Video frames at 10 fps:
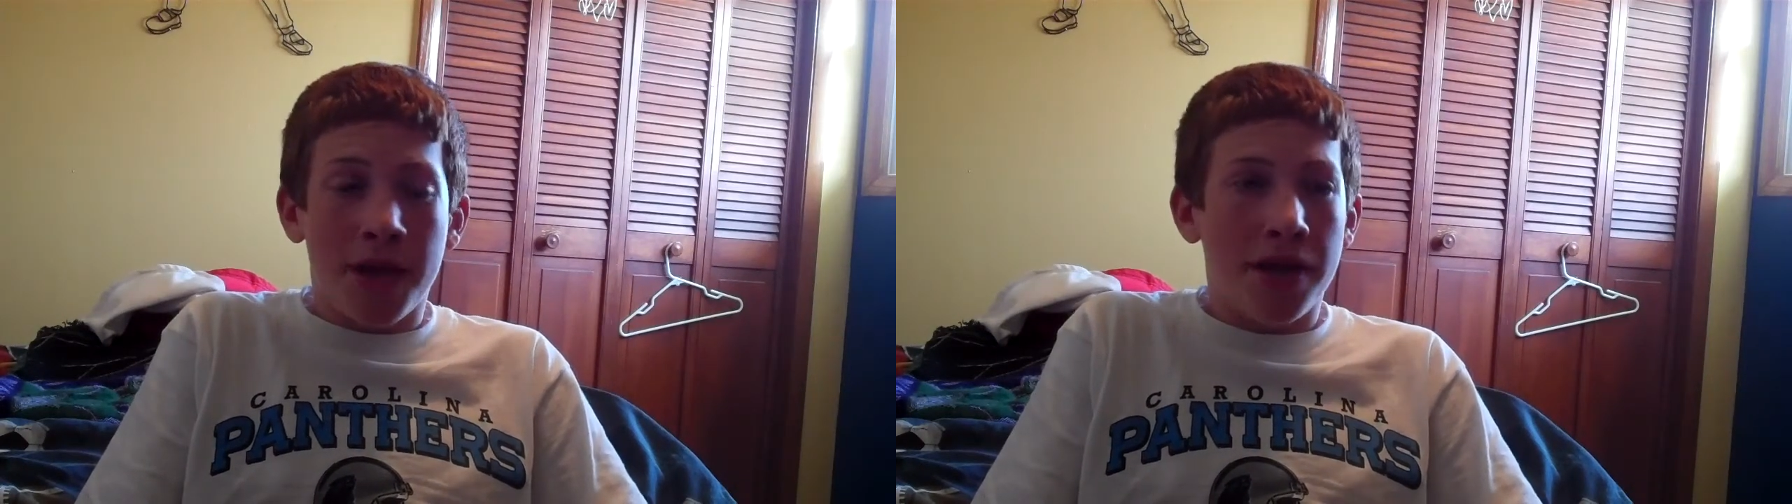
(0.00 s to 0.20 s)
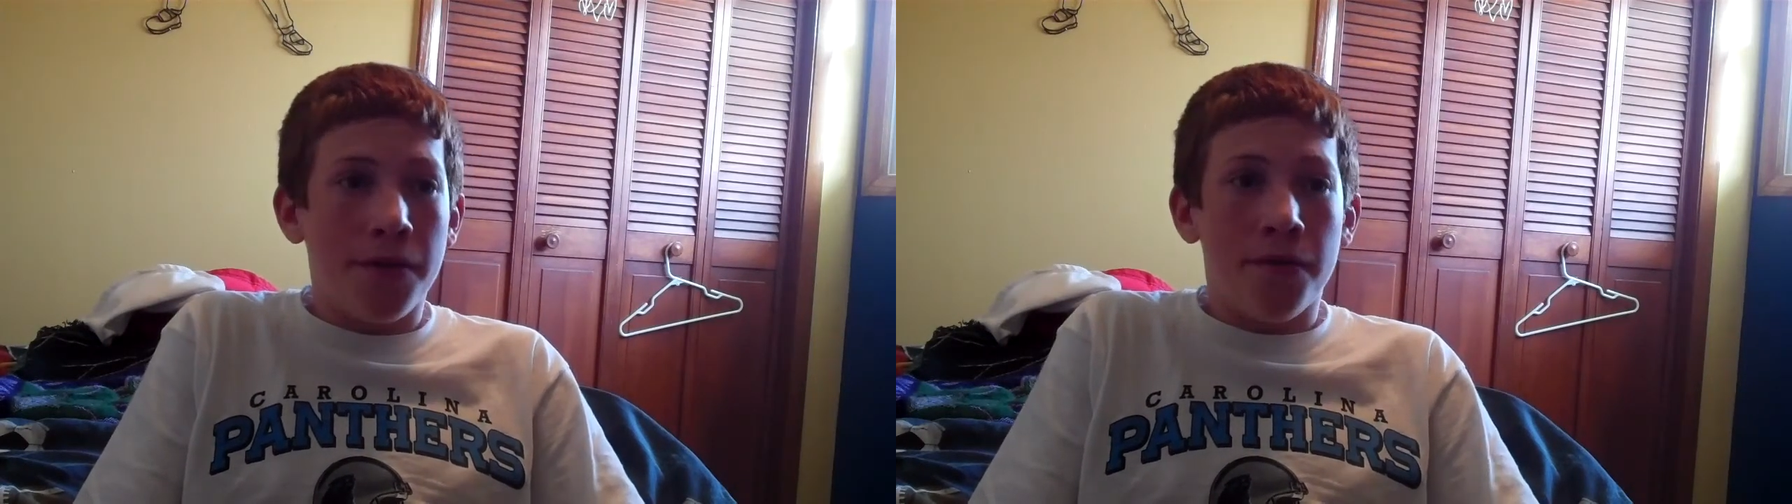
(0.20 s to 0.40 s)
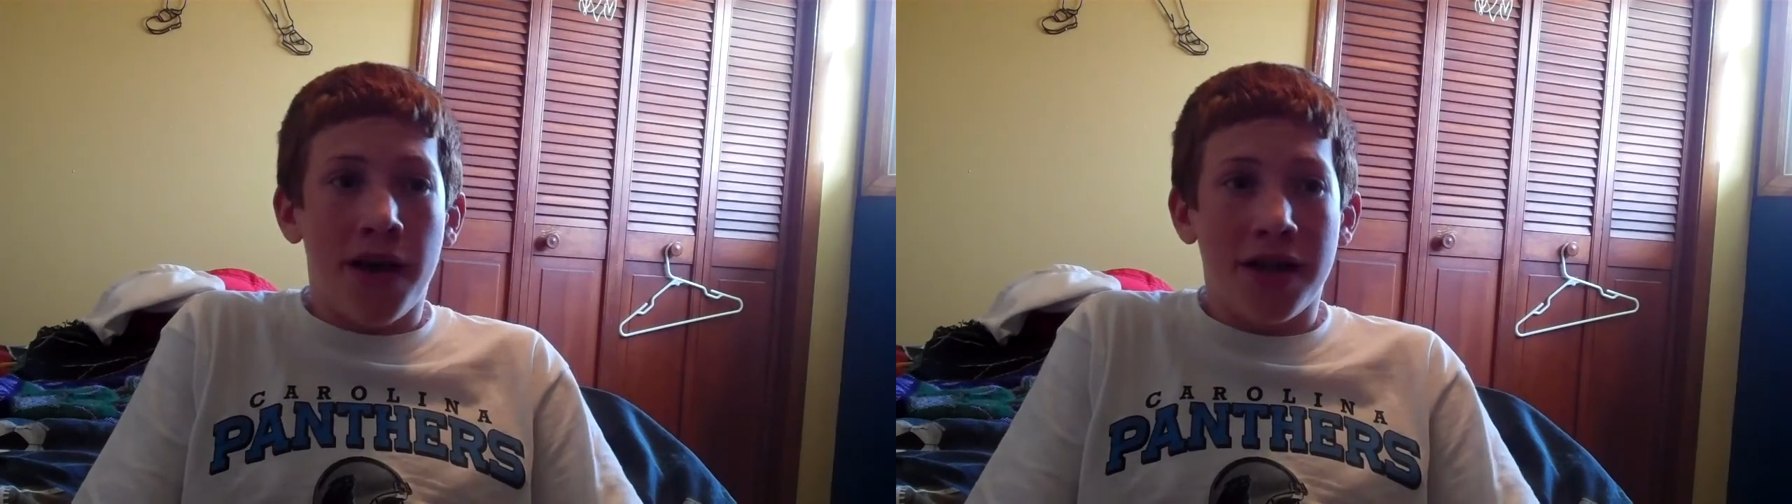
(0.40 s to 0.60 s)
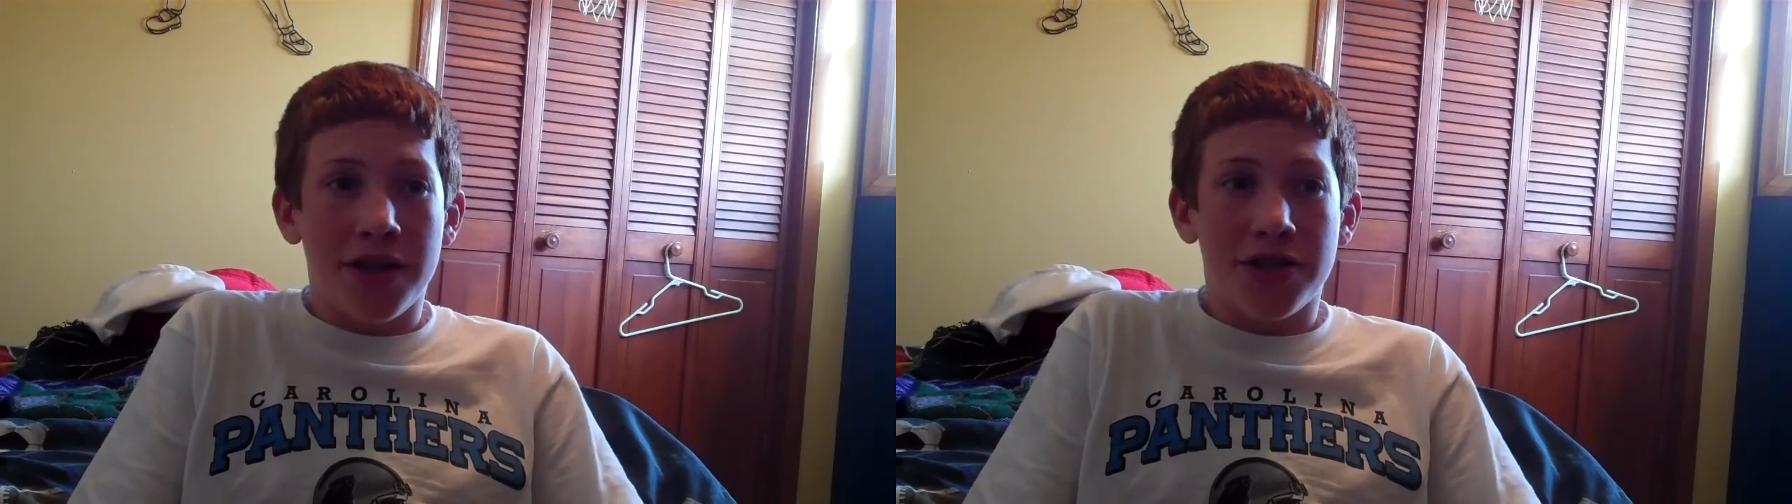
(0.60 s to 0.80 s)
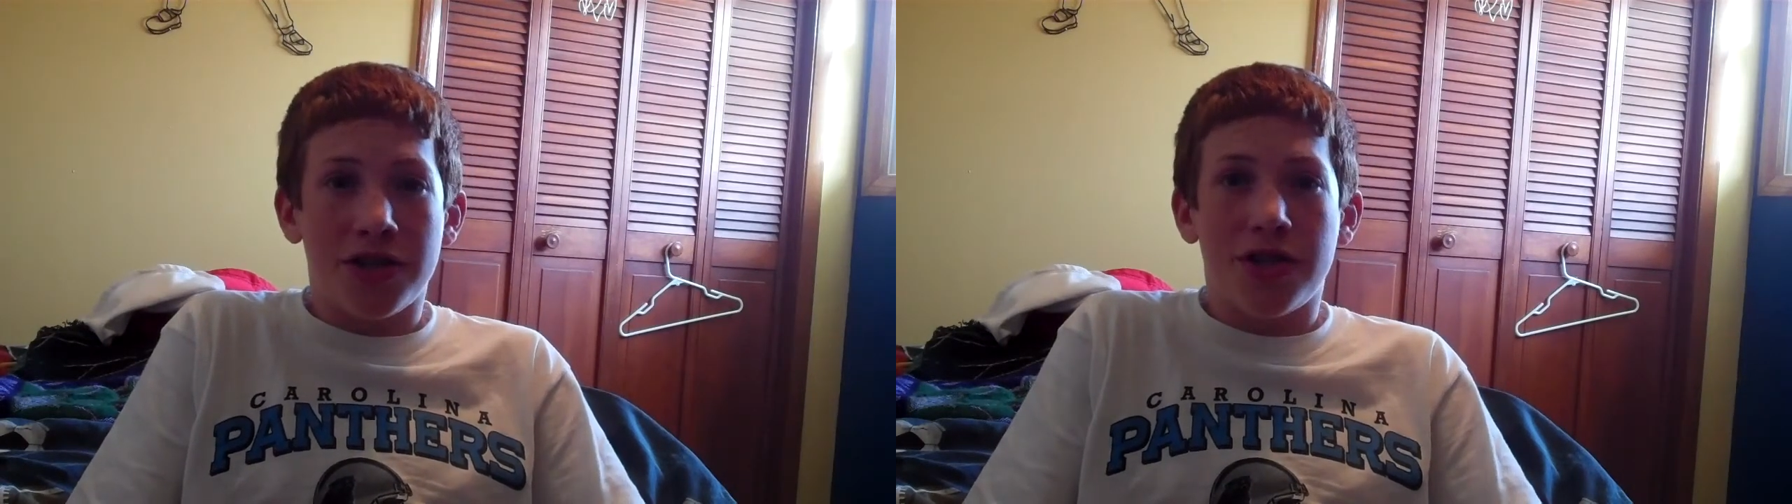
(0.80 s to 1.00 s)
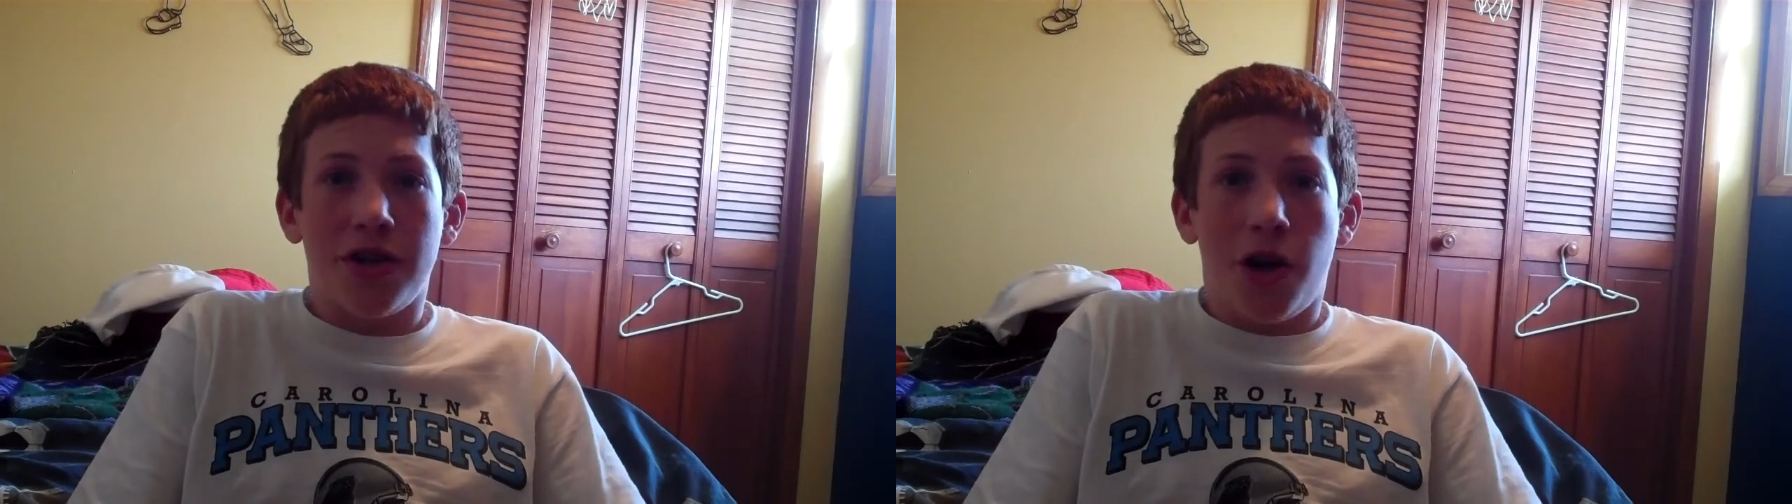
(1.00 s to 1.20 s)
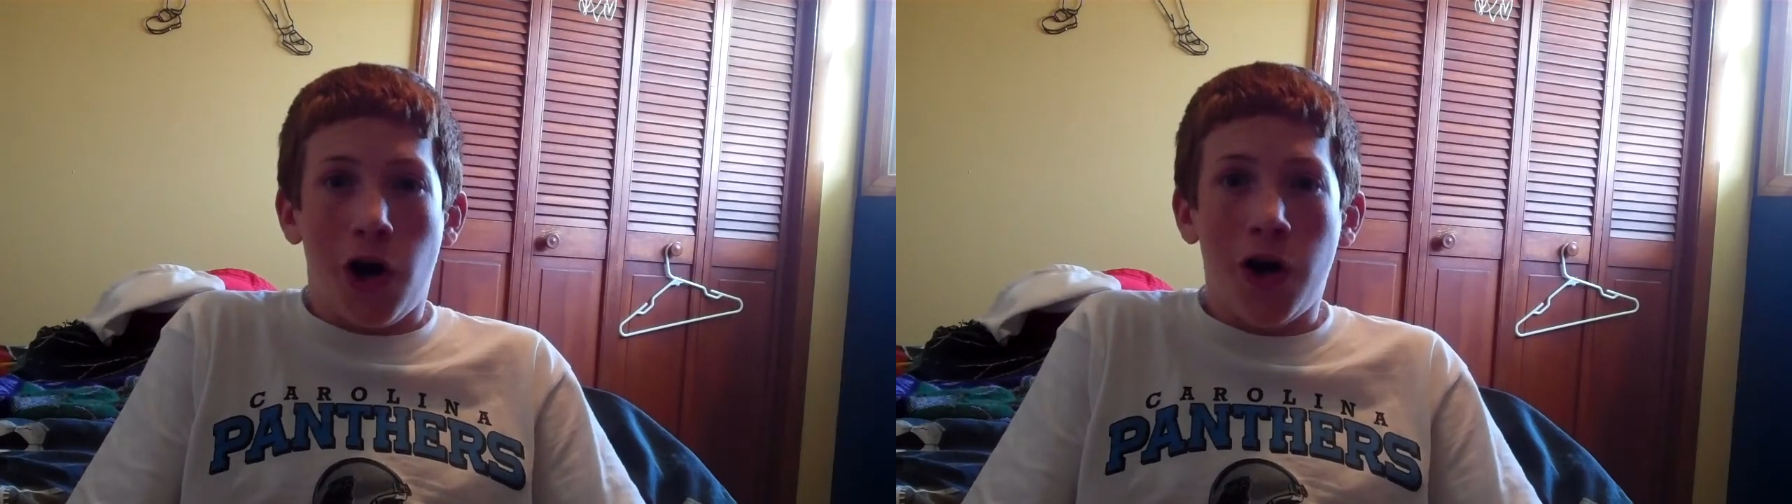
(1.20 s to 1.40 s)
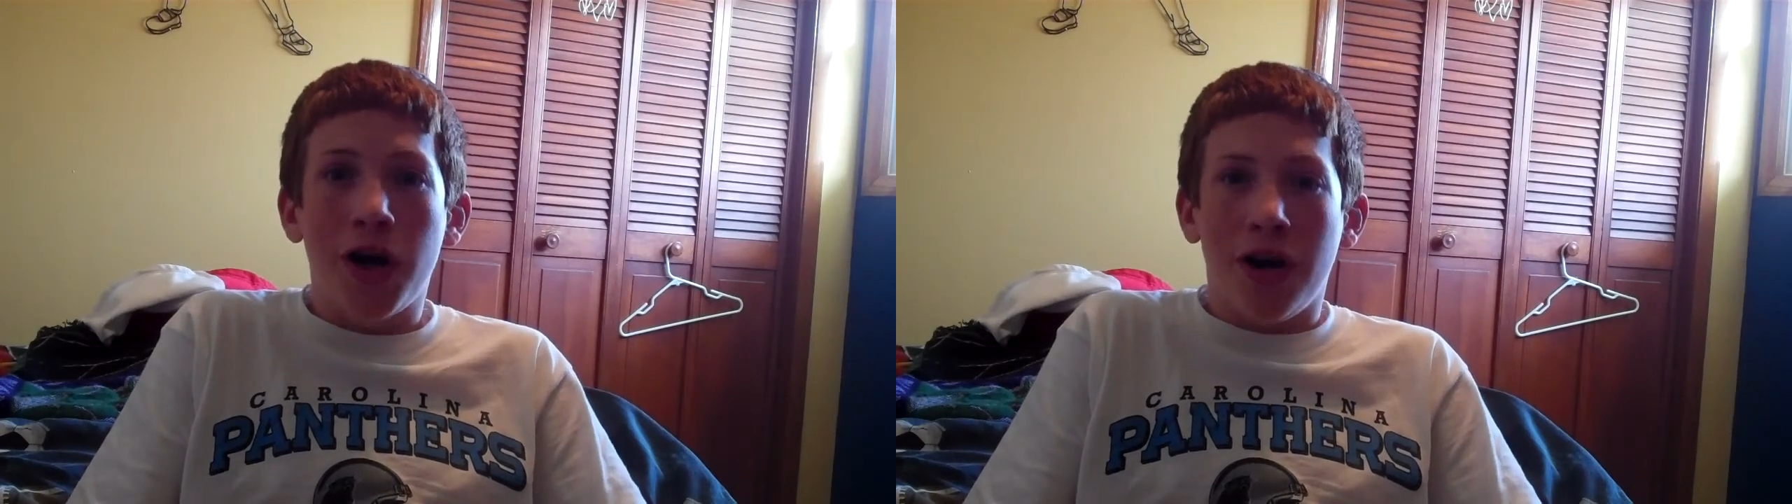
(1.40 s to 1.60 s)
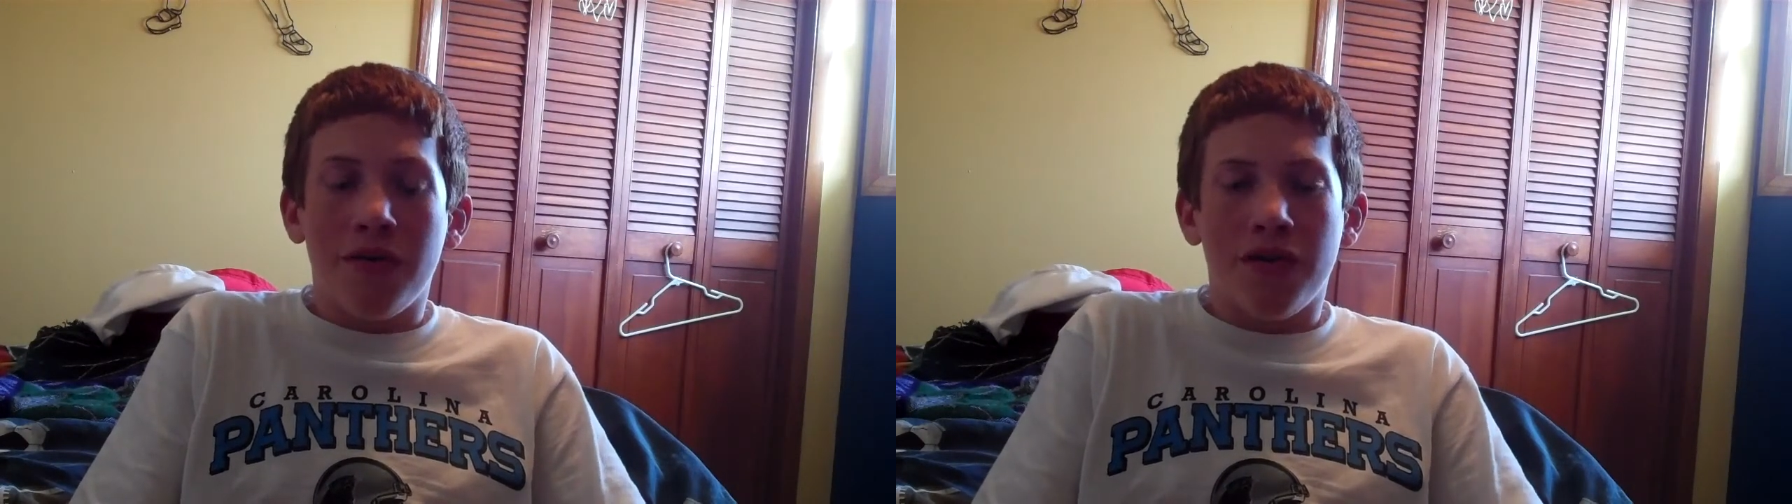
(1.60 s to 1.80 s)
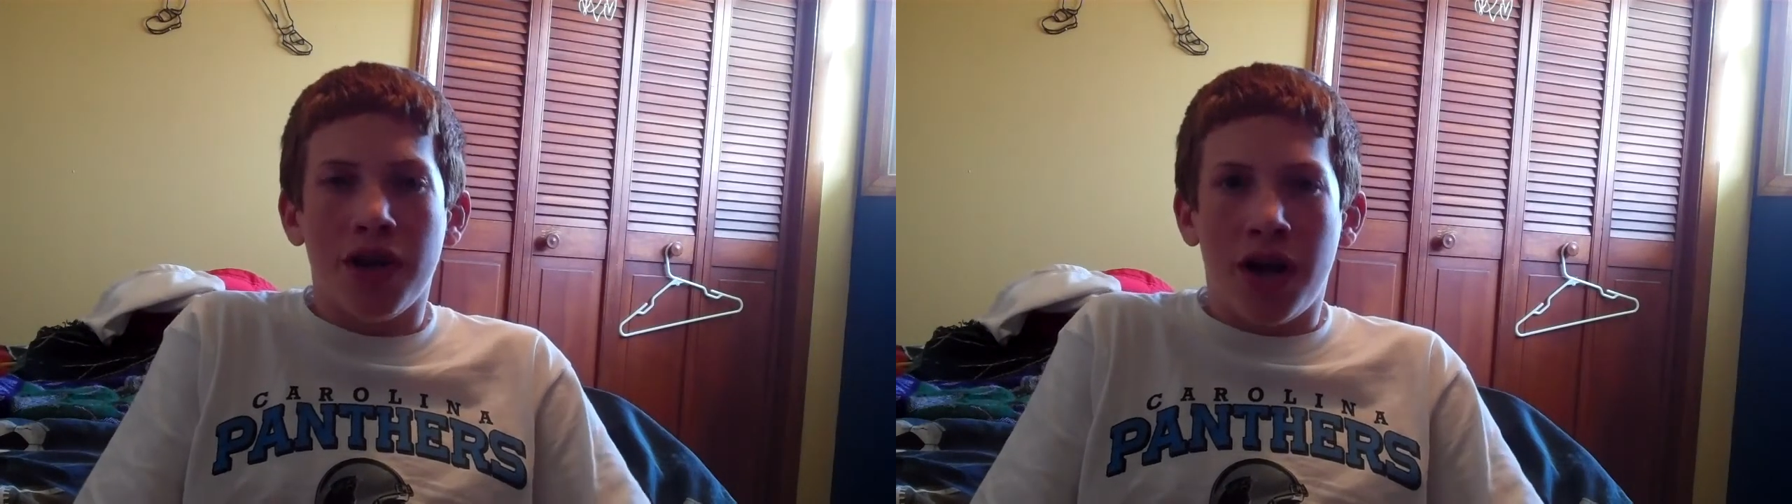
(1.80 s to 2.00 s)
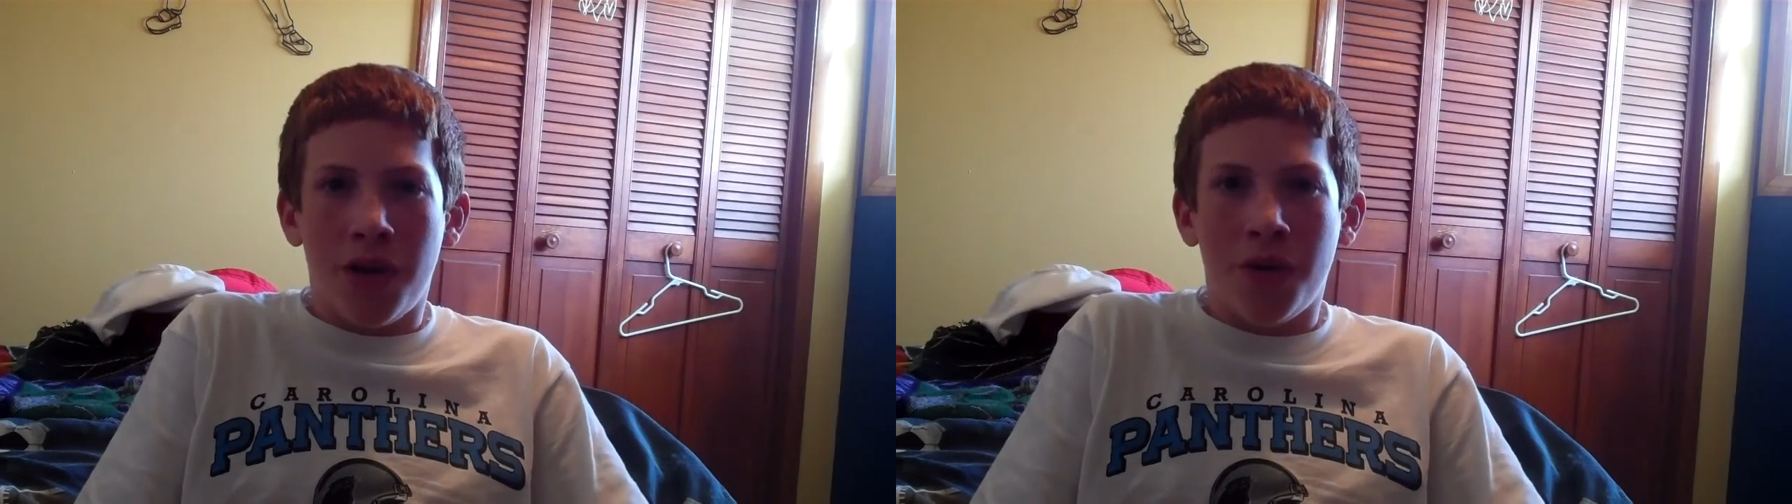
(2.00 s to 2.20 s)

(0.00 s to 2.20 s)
that you've at least heard of, you